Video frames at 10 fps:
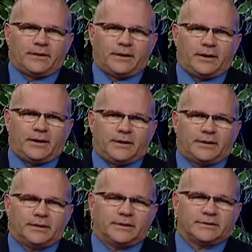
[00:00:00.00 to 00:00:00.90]

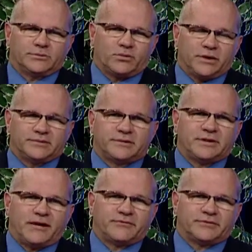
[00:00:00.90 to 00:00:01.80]
It runs a
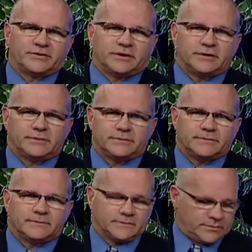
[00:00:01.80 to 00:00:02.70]
deficit,
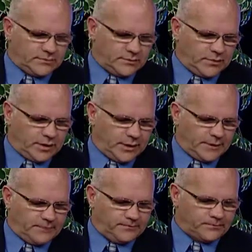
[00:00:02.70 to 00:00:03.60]

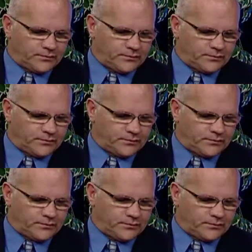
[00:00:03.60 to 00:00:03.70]
and